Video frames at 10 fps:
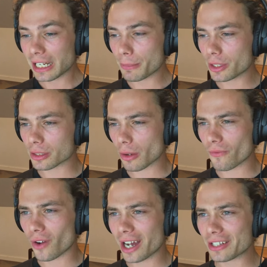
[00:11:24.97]
Let me just
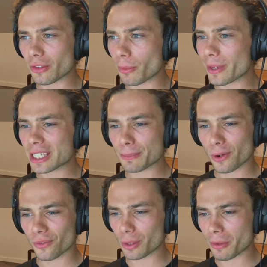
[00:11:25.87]
find the best
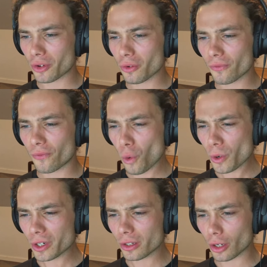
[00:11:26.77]
spot for them. I've got
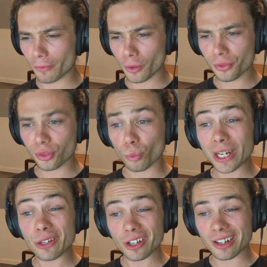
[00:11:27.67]
four on it. No, I've got
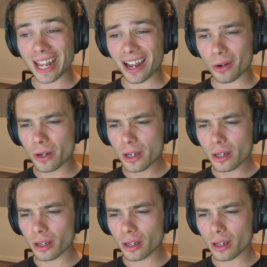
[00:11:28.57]
three on it now.